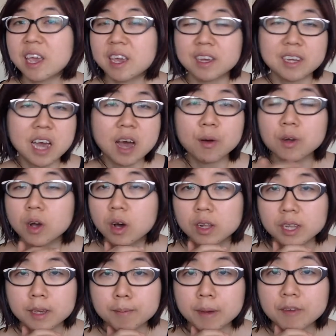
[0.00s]
and
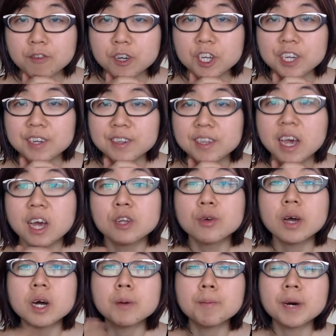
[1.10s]
alcoholic beverages to
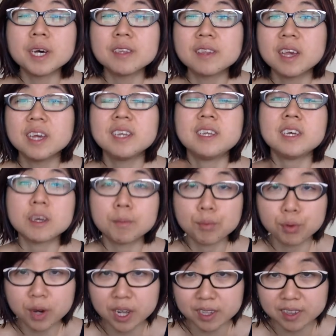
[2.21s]
help us
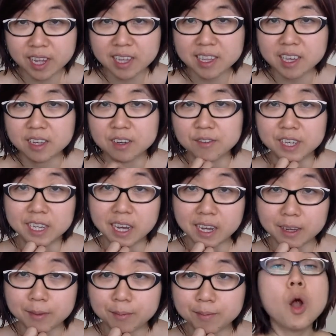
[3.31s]
decompress at the end of a day.